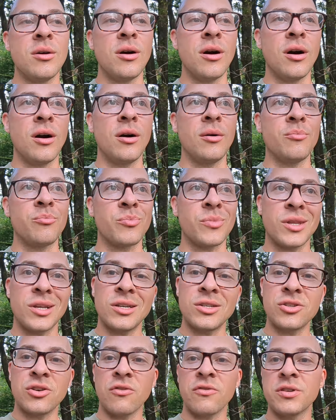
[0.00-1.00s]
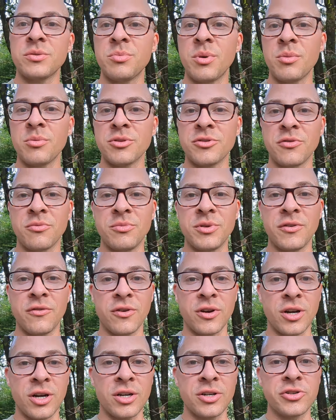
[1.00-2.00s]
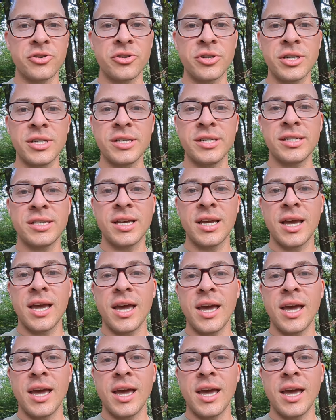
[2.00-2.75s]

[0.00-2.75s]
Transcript: um, service members from different countries,